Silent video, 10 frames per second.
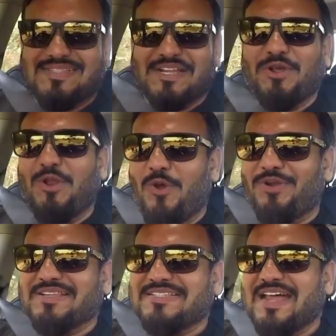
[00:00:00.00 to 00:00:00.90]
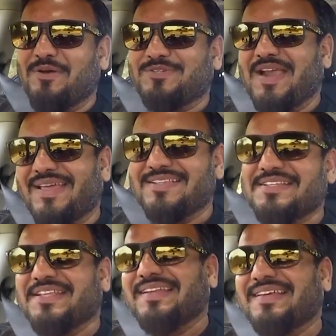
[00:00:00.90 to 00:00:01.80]
a glorious soundtrack,
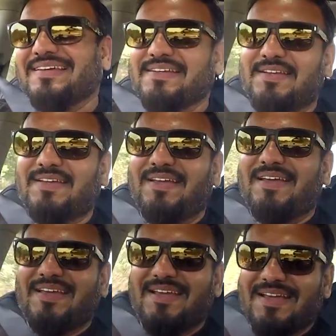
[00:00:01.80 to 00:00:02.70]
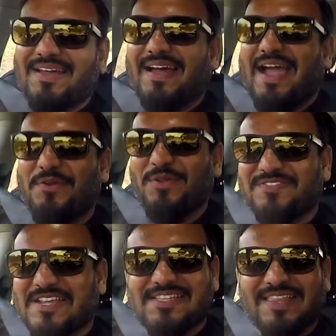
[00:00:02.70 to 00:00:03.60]
isn't it? I don't know
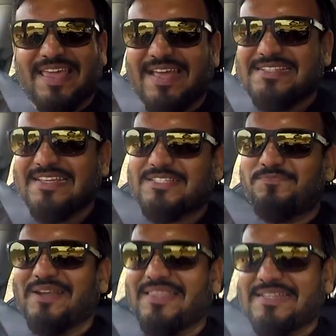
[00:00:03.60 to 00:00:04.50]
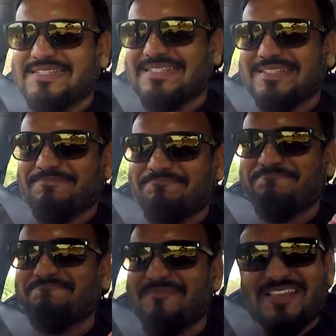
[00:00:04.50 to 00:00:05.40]
if such a thing exists, but this
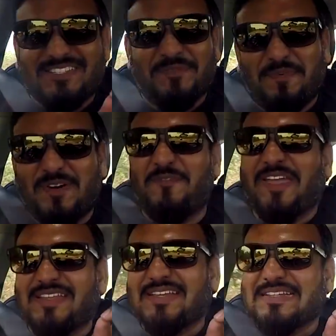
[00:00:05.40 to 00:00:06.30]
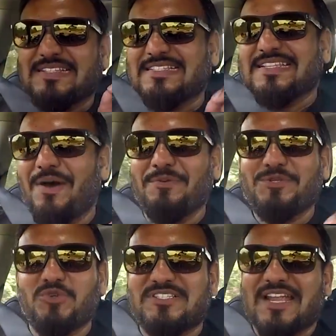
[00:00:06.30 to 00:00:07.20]
is the perfect
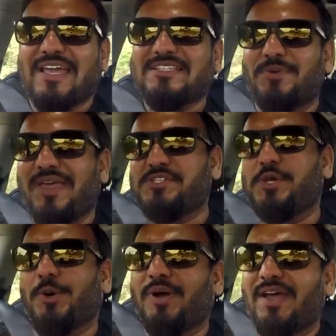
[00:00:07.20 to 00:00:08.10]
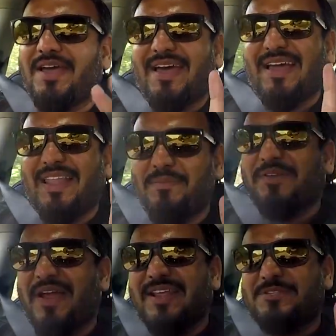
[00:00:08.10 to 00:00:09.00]
sound to size ratio. Let
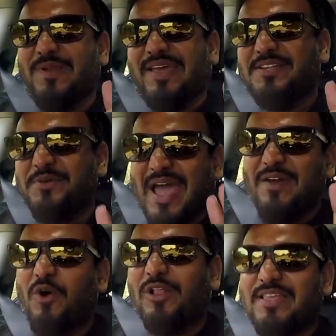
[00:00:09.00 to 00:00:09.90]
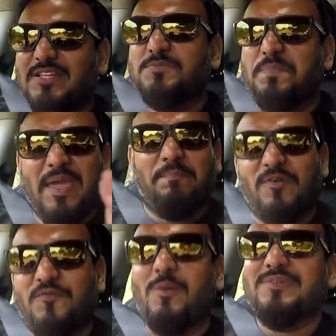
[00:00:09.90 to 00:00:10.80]
me try and explain. You have all these big
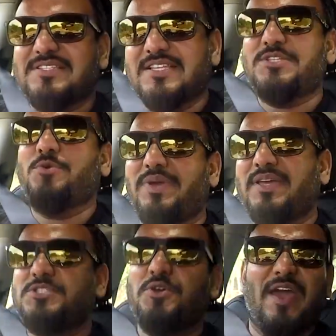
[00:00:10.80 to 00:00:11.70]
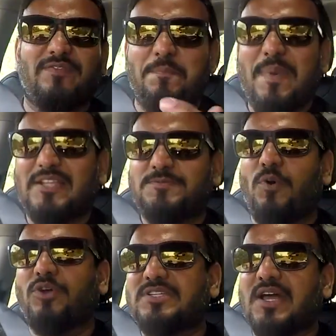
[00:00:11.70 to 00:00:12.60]
performance SUVs, you have the big
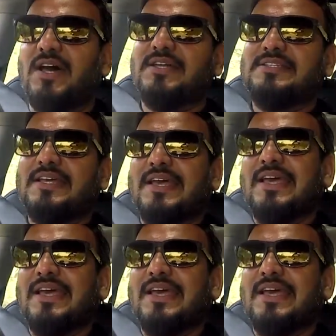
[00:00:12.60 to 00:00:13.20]
sports cars,